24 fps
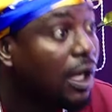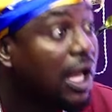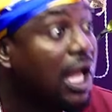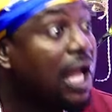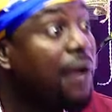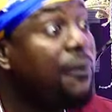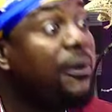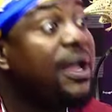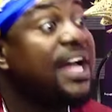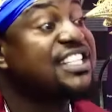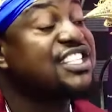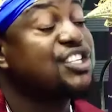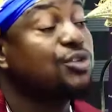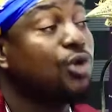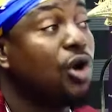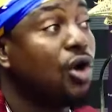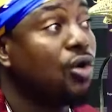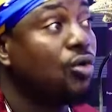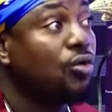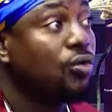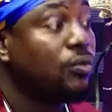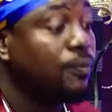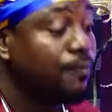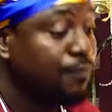E we ask you
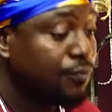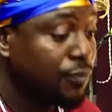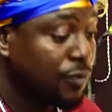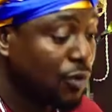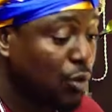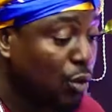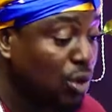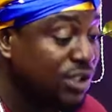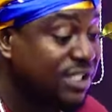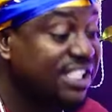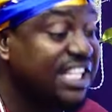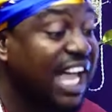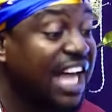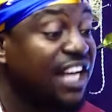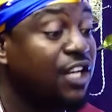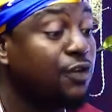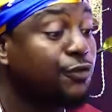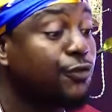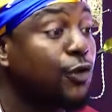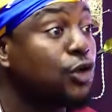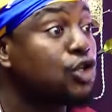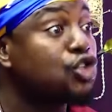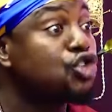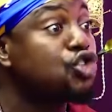one who standing
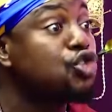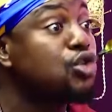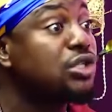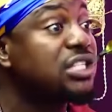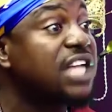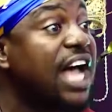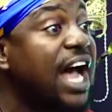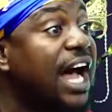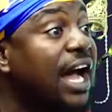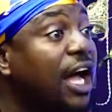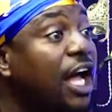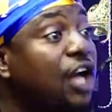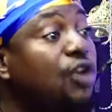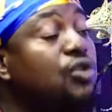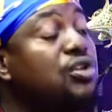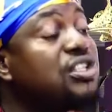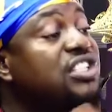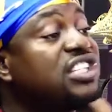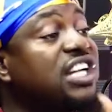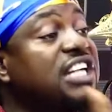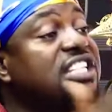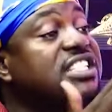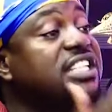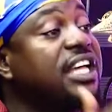for truth ah, I don't
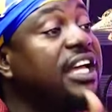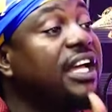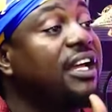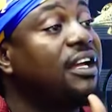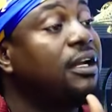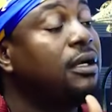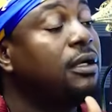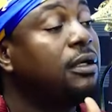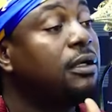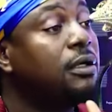interest say